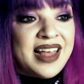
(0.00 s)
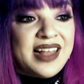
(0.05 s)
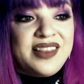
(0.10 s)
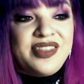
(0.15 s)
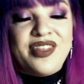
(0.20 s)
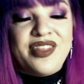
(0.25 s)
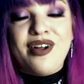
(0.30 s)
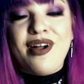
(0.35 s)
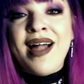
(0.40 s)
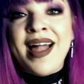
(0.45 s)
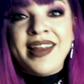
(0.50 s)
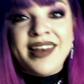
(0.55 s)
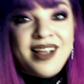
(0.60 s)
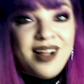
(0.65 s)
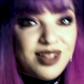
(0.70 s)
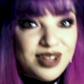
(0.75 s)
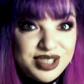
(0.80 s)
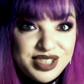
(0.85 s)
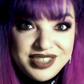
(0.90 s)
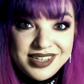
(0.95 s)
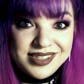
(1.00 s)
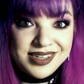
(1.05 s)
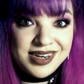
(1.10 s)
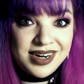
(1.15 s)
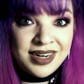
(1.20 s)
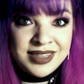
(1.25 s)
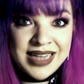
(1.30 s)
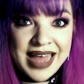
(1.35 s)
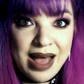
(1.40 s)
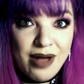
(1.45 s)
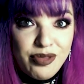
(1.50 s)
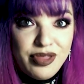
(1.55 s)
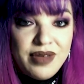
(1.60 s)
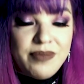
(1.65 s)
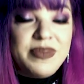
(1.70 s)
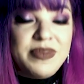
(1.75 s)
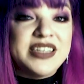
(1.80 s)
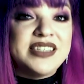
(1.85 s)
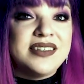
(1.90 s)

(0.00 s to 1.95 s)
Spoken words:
That their ideology doesn't allow them.